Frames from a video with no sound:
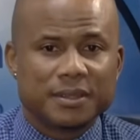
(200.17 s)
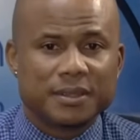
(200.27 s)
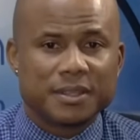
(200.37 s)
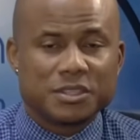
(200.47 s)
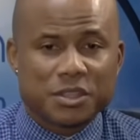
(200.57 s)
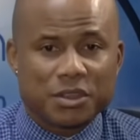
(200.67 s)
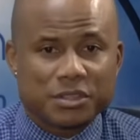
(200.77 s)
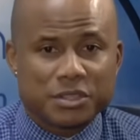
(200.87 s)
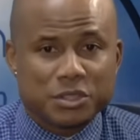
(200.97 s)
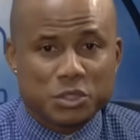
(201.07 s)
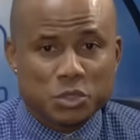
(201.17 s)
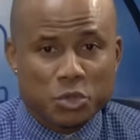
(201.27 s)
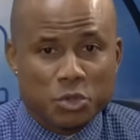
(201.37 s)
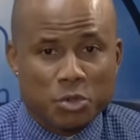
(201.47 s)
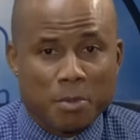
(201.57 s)
is causing
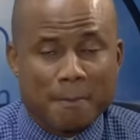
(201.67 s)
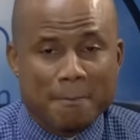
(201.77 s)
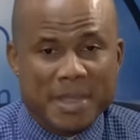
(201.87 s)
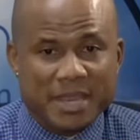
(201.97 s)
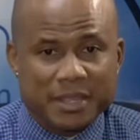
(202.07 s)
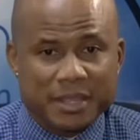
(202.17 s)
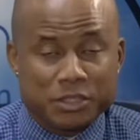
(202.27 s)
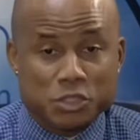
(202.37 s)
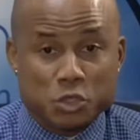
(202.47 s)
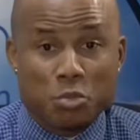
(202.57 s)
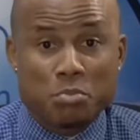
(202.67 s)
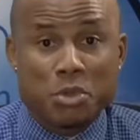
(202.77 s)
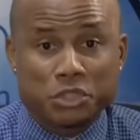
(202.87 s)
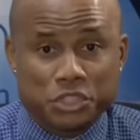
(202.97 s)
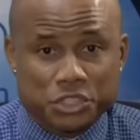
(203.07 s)
so many and so
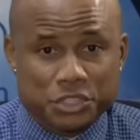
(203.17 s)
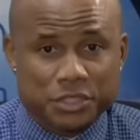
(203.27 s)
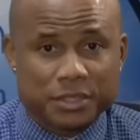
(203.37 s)
much